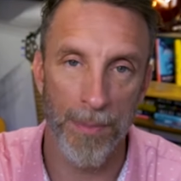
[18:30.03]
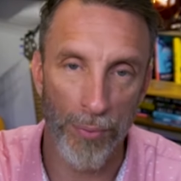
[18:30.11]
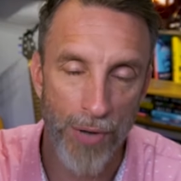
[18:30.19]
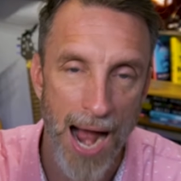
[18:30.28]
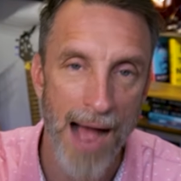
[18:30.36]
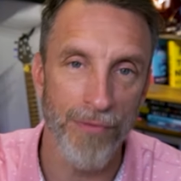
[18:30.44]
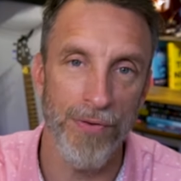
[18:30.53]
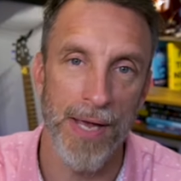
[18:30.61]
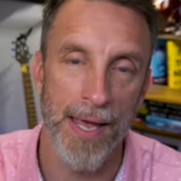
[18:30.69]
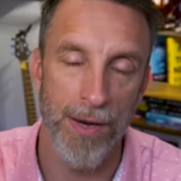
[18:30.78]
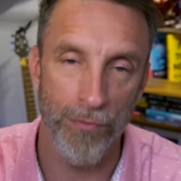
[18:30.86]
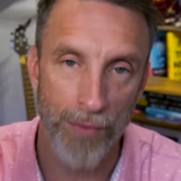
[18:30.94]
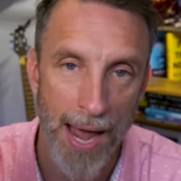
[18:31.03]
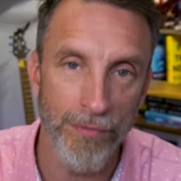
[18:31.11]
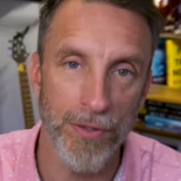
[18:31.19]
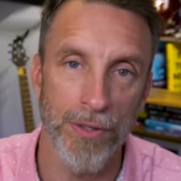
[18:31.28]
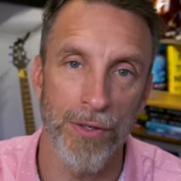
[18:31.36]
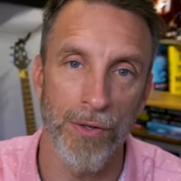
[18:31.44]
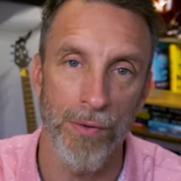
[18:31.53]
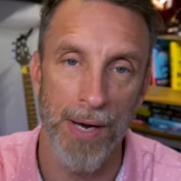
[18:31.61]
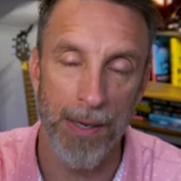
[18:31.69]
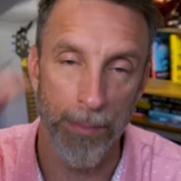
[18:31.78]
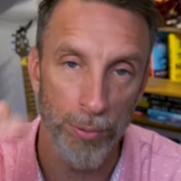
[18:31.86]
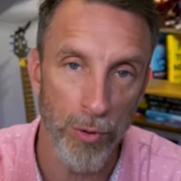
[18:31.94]
and profit and revenue
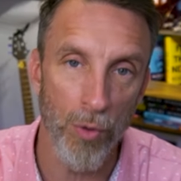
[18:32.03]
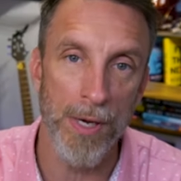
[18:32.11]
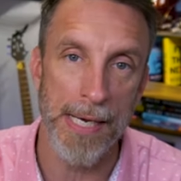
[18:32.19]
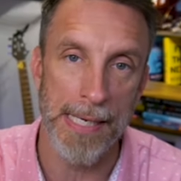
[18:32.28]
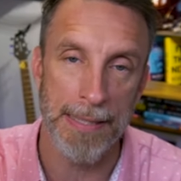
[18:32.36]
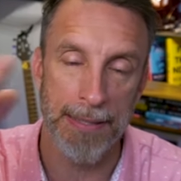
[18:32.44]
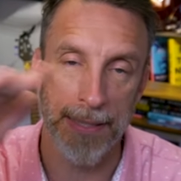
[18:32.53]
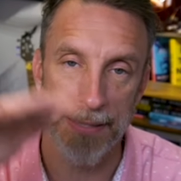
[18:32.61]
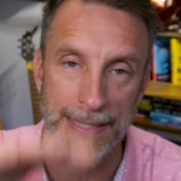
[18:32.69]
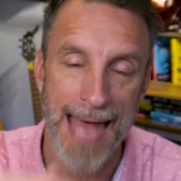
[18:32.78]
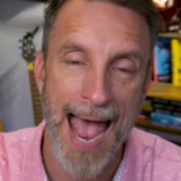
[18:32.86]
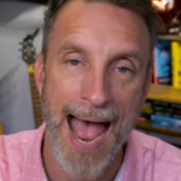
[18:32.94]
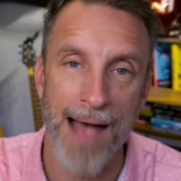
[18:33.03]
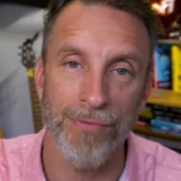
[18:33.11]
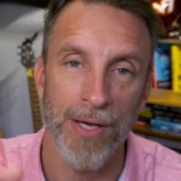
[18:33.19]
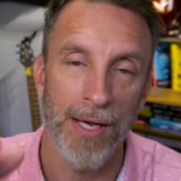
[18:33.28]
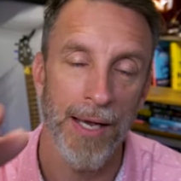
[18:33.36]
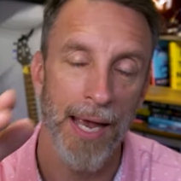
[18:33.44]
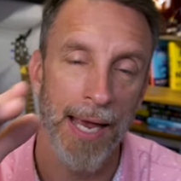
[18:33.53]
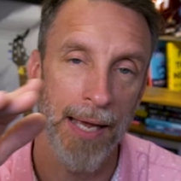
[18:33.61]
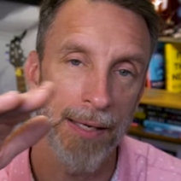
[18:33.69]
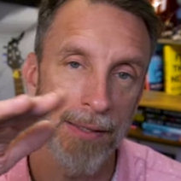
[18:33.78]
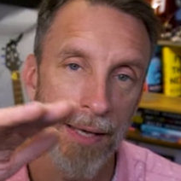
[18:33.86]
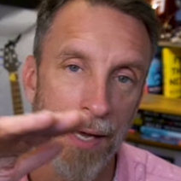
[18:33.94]
and employees and staff
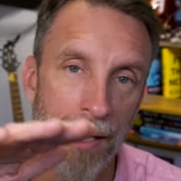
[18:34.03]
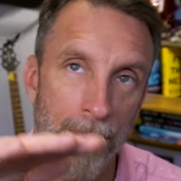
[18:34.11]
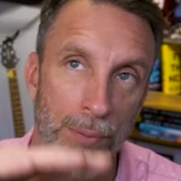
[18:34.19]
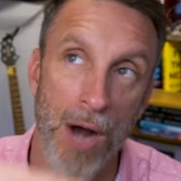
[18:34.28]
and uh,